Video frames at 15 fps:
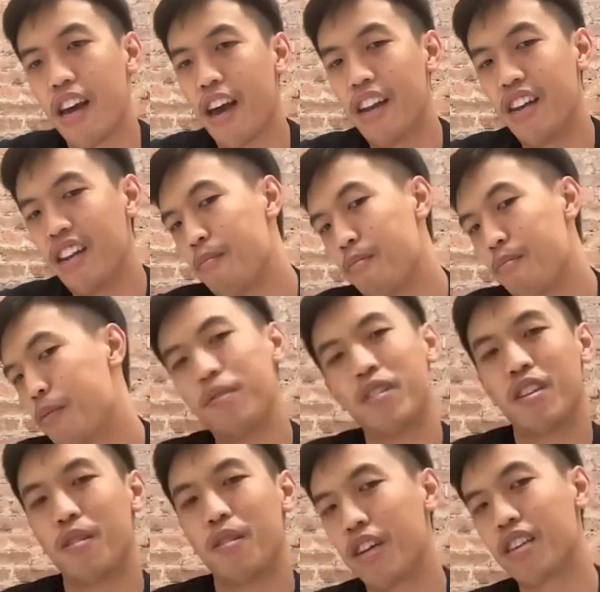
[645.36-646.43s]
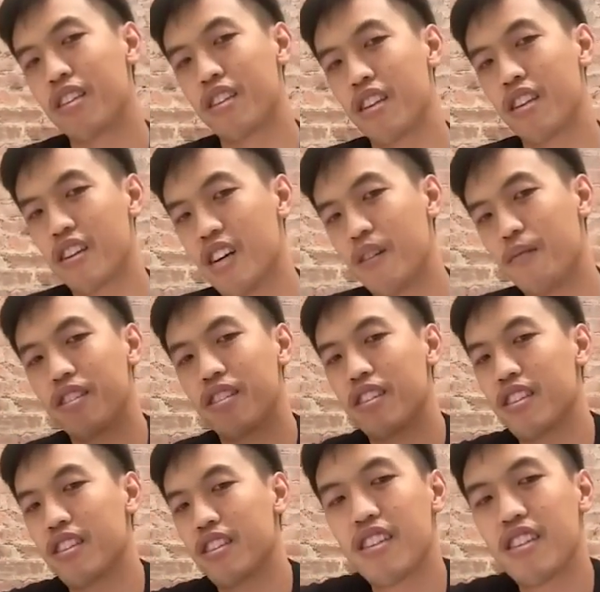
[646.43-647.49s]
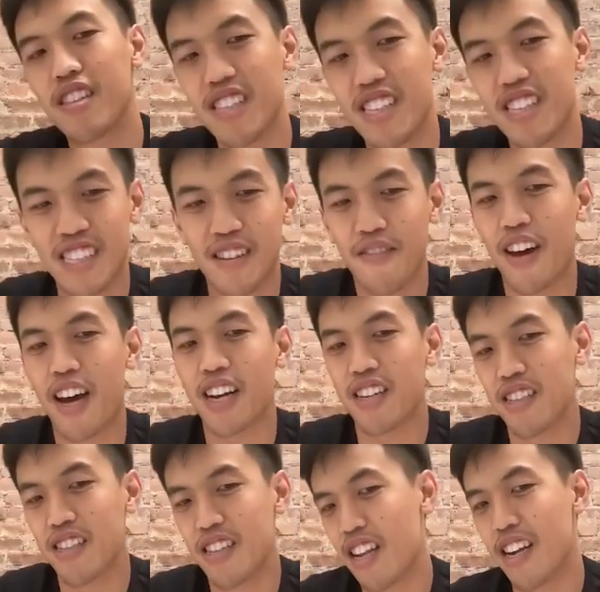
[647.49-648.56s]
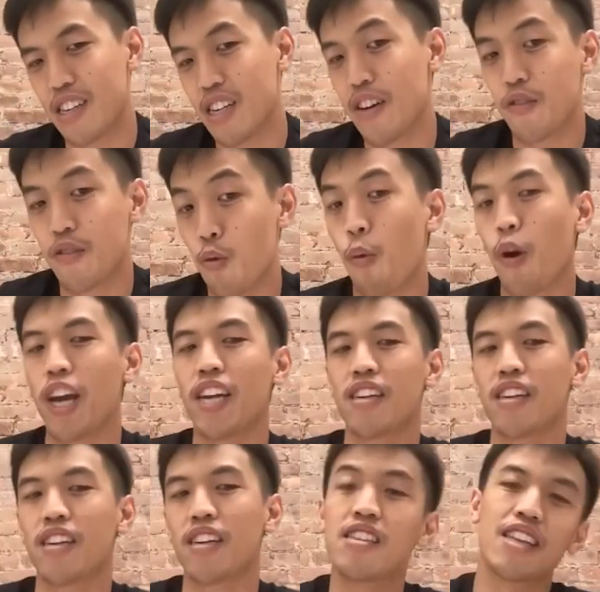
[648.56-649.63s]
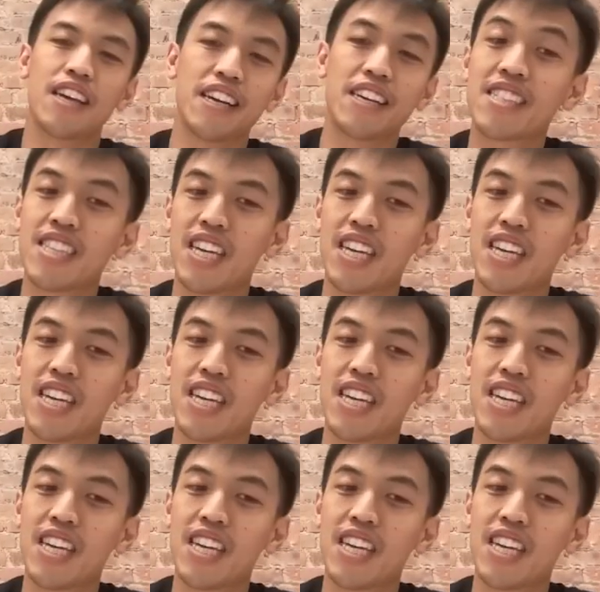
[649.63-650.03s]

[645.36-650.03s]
And then probably the biggest thing obviously still is the fact that like you have to wait this like